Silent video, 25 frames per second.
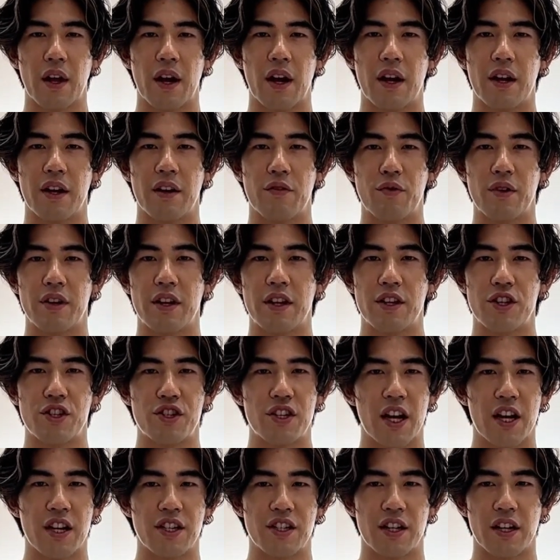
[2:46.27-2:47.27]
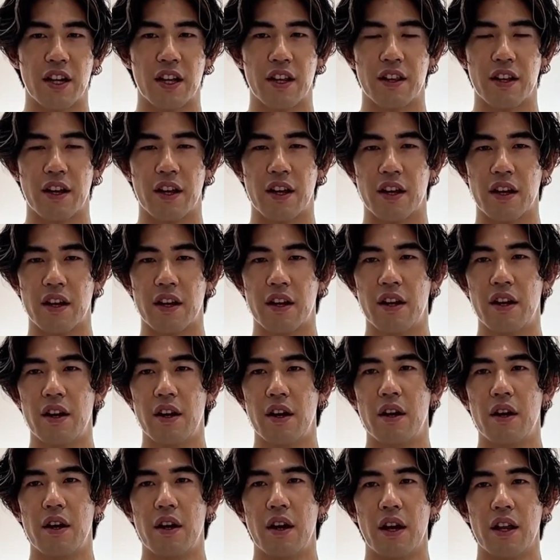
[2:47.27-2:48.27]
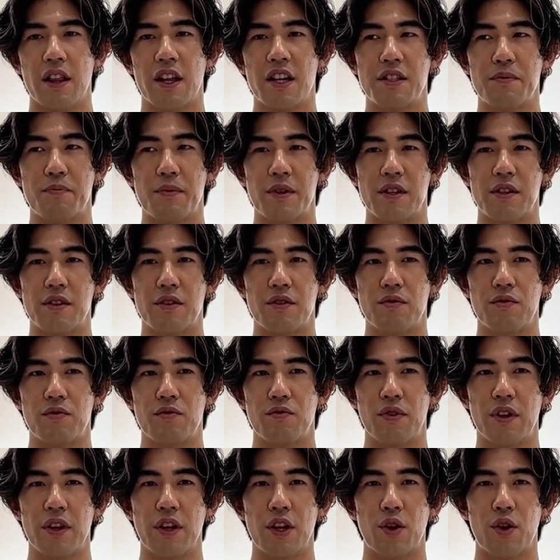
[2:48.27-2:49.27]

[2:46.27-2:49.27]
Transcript: and if we need to change anything. It lets me really